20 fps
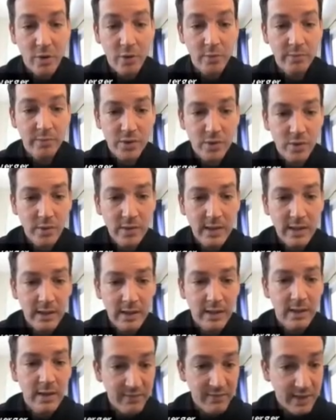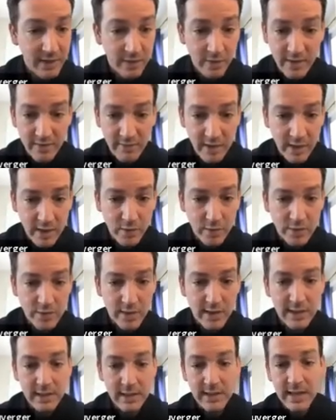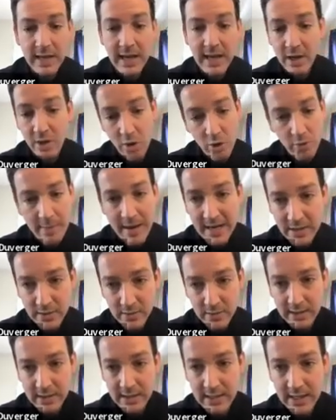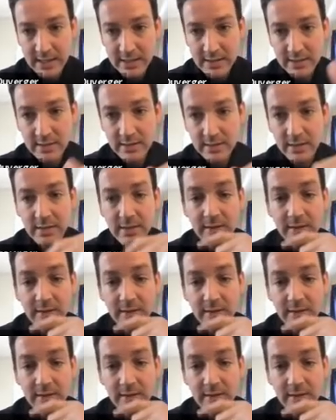home screen, if I don't have any user ID, I go back to index.